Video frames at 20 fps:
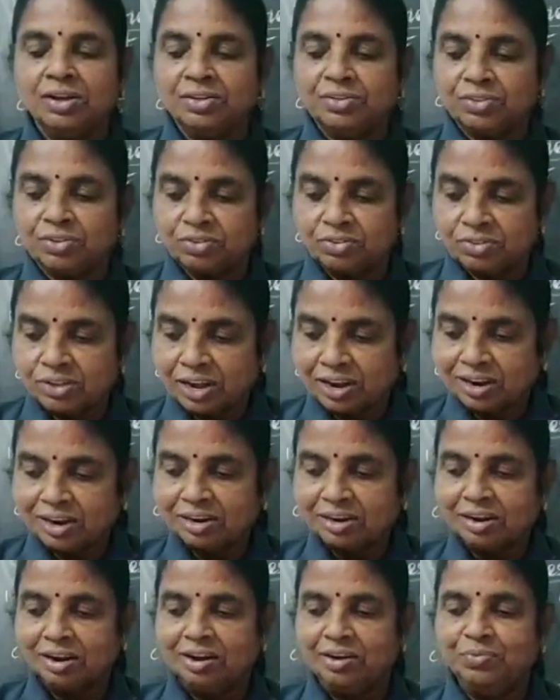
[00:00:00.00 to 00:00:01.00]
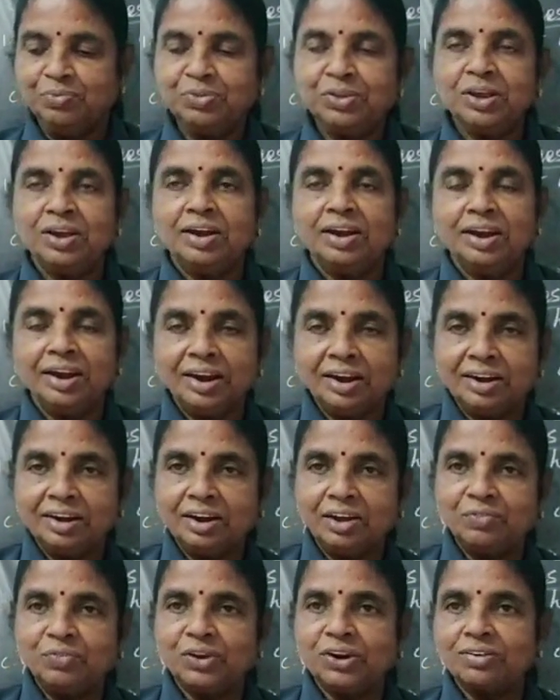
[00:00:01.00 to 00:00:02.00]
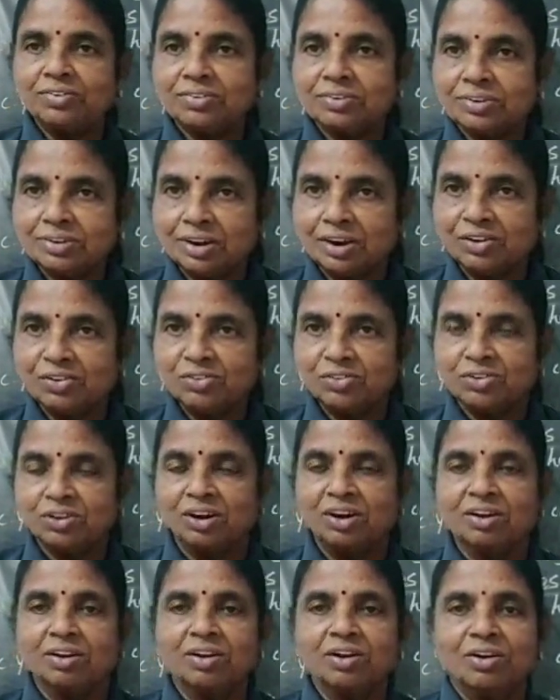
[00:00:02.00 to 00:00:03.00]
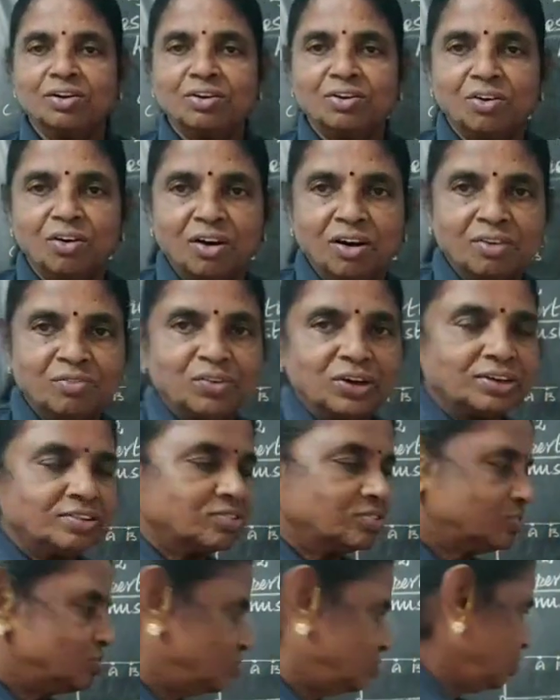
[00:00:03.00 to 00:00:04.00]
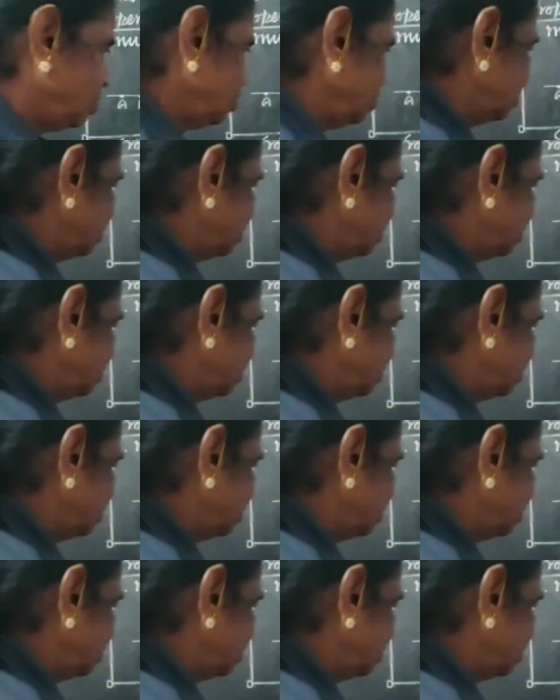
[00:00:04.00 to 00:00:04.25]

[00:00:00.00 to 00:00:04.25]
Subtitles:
So secondly, indifference curves are convex to the